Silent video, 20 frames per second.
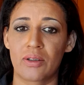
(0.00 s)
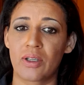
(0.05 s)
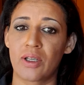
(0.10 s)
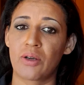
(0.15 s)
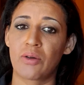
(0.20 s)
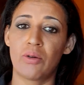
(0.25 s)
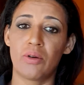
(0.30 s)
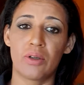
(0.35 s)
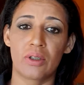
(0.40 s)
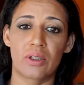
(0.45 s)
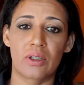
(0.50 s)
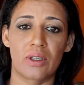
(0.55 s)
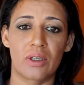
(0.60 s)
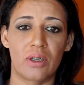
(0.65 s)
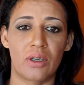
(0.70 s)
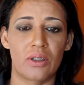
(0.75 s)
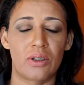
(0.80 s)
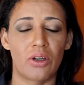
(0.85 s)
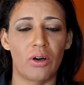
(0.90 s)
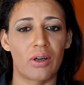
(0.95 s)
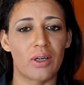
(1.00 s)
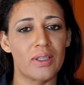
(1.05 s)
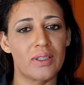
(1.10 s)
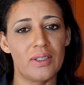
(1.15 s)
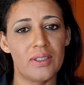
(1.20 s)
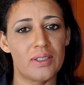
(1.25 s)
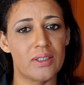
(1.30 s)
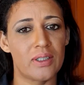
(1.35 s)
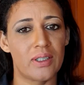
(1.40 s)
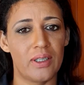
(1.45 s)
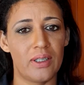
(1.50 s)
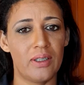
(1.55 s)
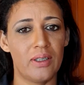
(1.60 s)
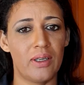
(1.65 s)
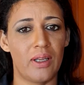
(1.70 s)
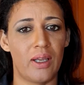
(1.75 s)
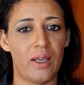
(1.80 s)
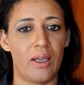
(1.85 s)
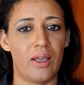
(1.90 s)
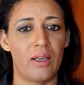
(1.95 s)
they called the authorities
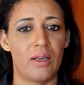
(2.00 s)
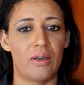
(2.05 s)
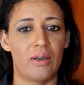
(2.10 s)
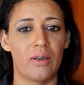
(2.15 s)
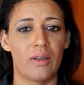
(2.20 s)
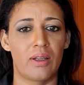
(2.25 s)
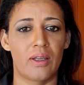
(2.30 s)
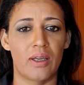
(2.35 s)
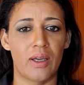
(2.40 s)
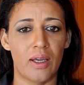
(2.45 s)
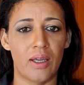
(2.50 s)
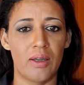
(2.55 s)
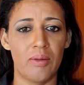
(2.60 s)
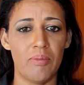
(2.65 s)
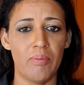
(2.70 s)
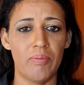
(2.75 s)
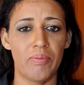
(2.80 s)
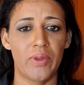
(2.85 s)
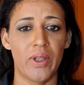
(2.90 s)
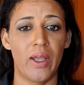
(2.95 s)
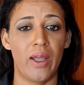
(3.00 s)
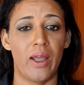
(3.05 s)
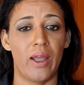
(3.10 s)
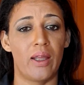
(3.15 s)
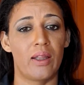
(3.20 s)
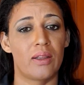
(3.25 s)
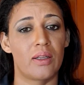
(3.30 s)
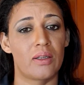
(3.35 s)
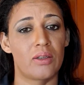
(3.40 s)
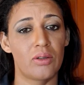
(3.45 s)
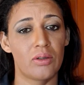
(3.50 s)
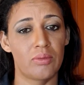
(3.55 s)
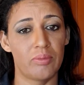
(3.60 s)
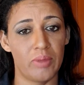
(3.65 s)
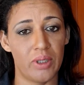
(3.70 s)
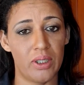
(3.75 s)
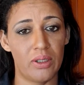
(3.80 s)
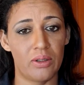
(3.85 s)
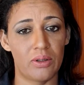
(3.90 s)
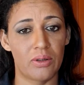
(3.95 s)
again, and they came and they took
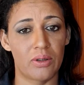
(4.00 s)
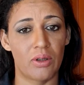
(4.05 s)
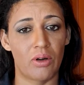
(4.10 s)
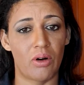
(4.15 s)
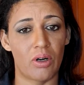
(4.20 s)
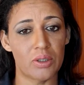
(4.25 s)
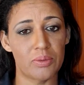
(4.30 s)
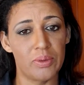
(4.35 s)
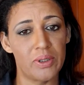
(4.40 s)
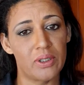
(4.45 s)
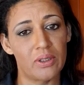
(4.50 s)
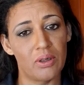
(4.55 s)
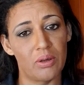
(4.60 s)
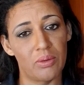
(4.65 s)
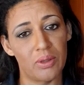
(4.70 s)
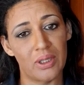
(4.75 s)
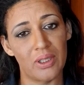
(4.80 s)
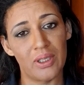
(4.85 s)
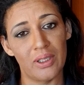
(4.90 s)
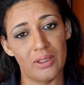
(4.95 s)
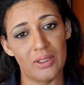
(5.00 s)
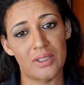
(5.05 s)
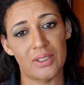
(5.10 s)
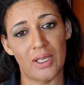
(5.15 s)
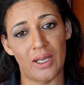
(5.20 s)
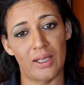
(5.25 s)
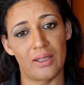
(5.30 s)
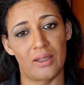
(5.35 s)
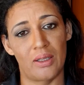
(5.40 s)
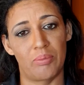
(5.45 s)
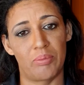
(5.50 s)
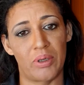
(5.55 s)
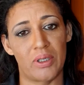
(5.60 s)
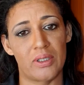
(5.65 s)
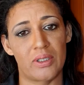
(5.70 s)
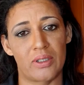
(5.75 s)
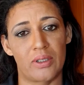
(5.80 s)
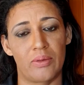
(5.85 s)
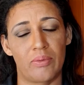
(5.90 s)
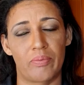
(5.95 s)
me to the hospital inside the
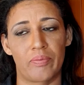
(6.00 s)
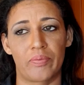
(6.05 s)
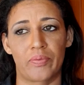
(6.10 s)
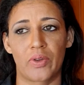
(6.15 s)
prison,